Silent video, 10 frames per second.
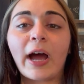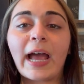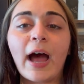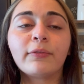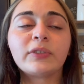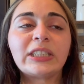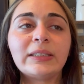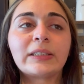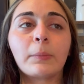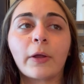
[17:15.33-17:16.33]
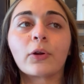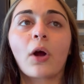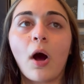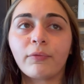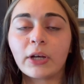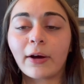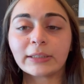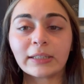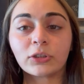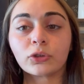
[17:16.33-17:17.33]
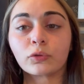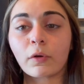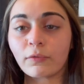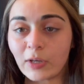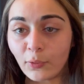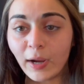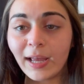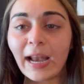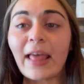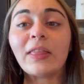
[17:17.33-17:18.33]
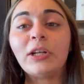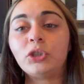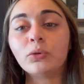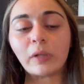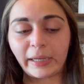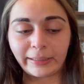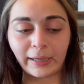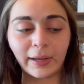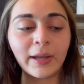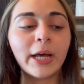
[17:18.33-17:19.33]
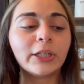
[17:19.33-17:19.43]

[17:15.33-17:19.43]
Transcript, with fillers: I have seen some other coffee contenters review it and they do like it.